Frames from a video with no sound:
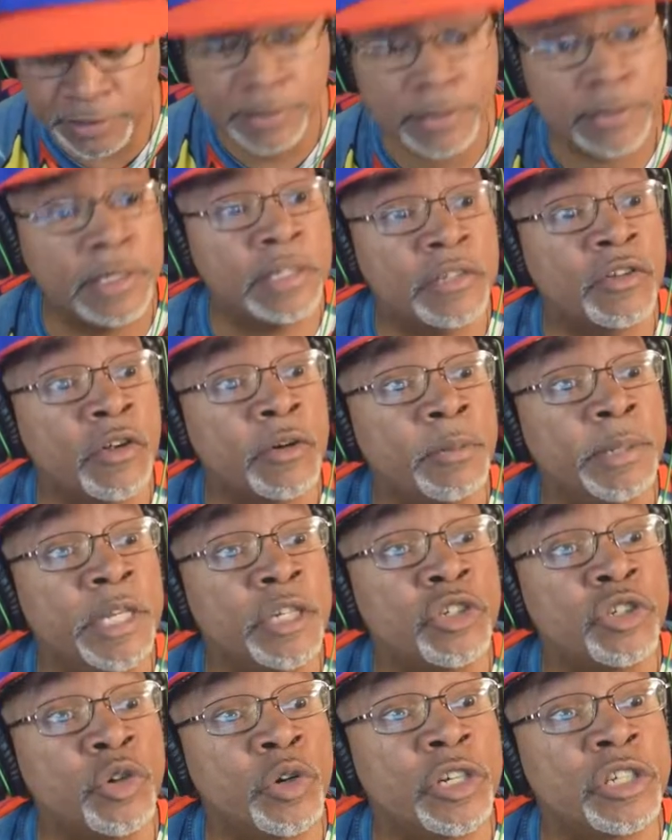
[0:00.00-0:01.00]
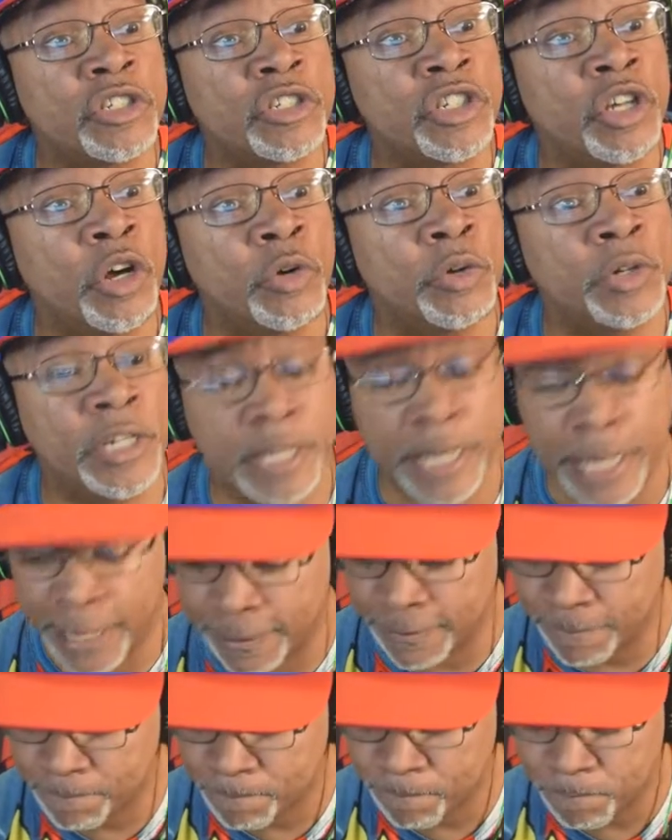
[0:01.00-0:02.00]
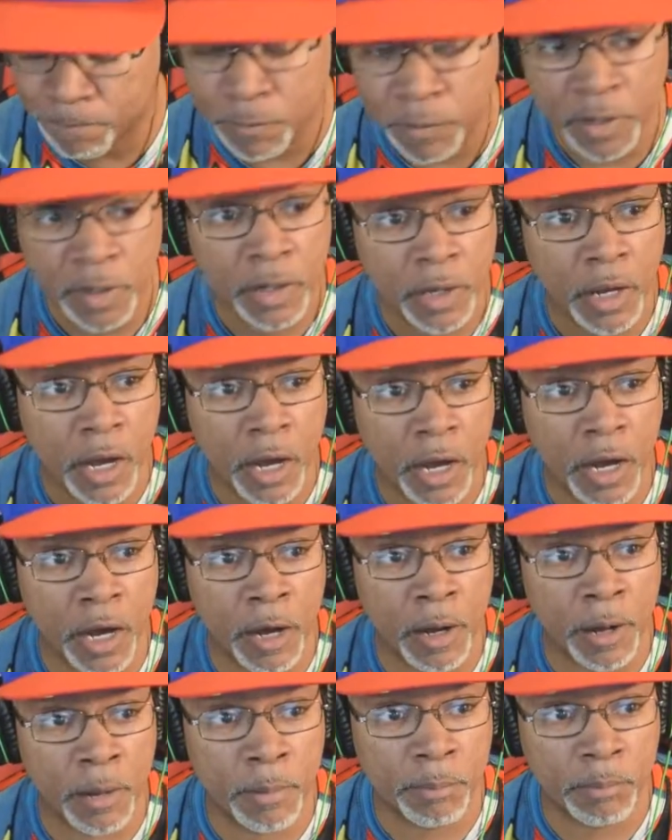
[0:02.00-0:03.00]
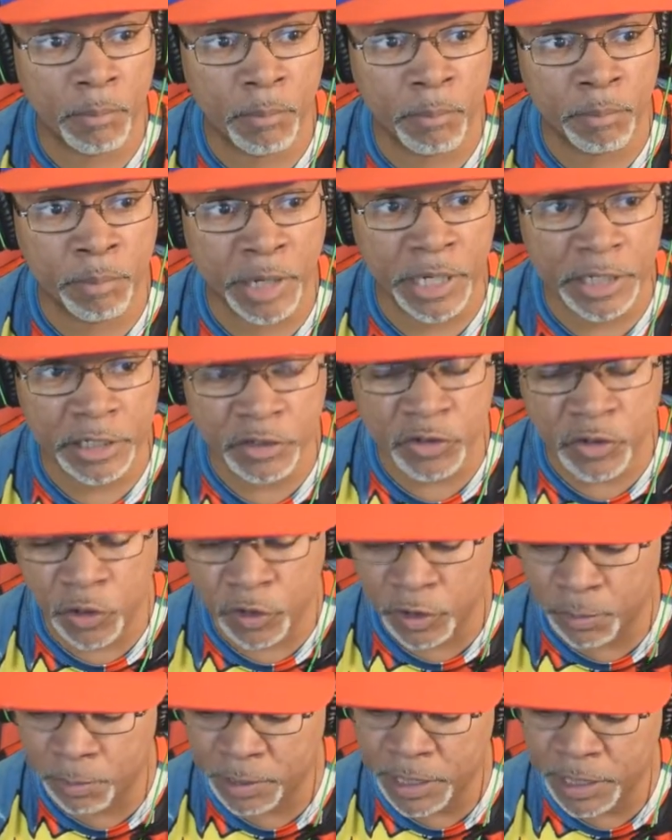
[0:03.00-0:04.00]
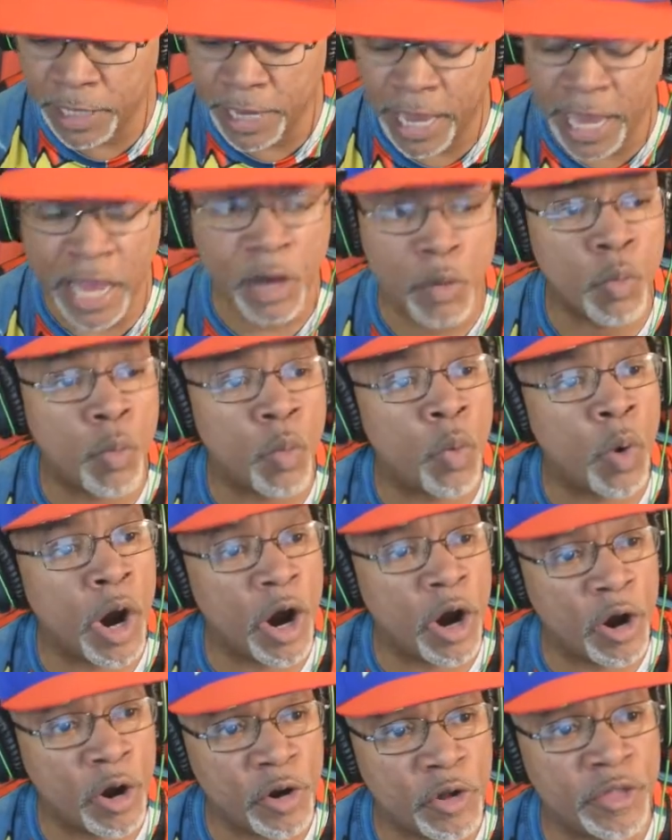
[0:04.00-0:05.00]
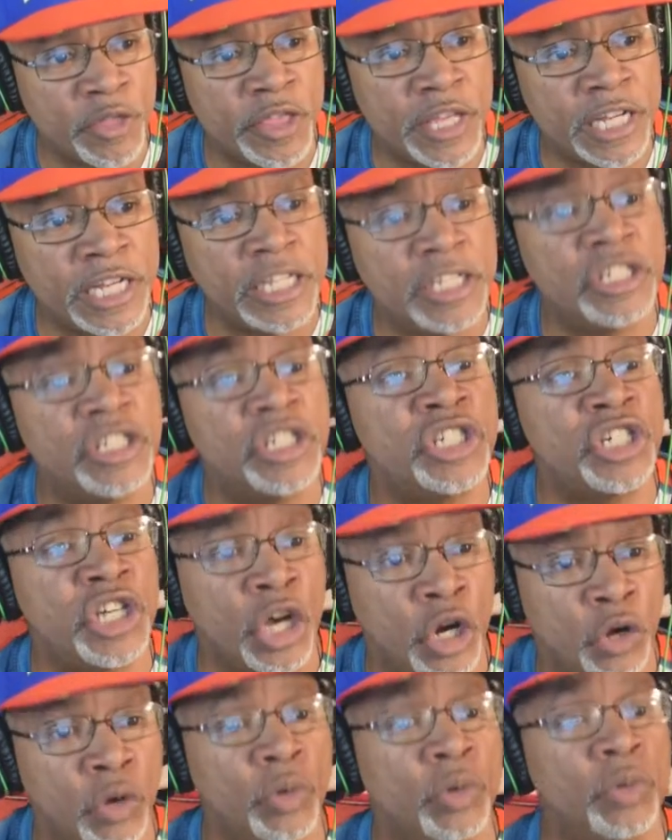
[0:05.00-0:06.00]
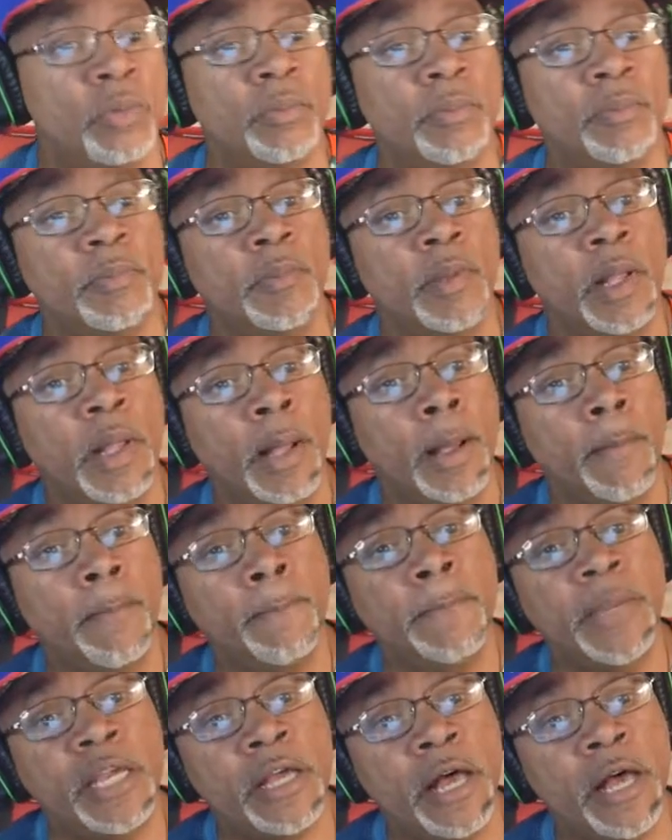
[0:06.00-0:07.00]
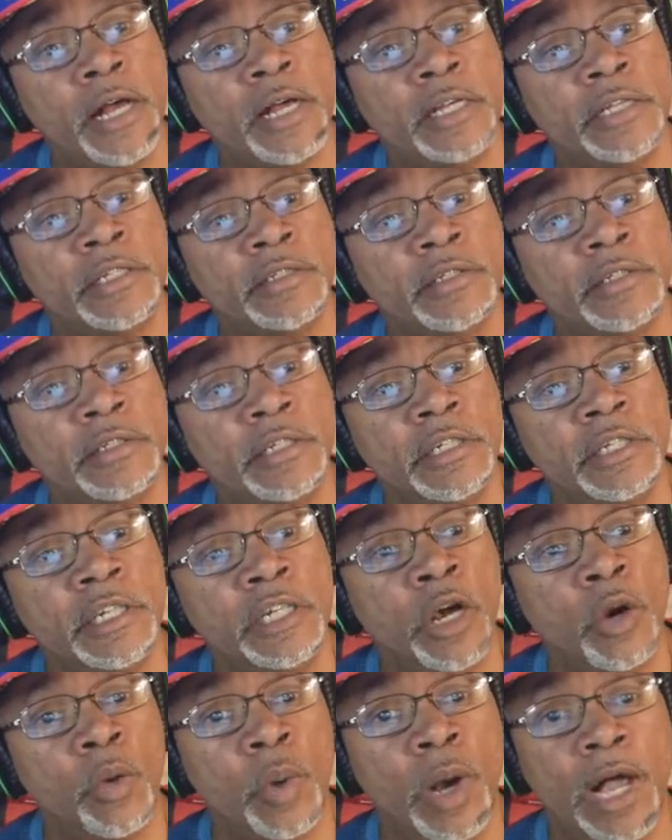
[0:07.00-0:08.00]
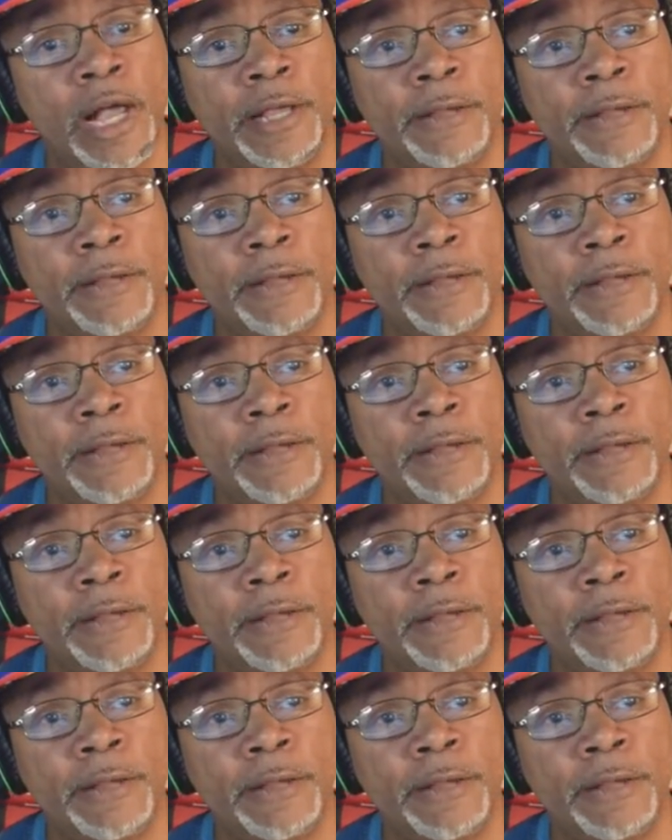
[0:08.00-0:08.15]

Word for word: it's going to be a short show today, um, but it's going to be a worthy show because you know what?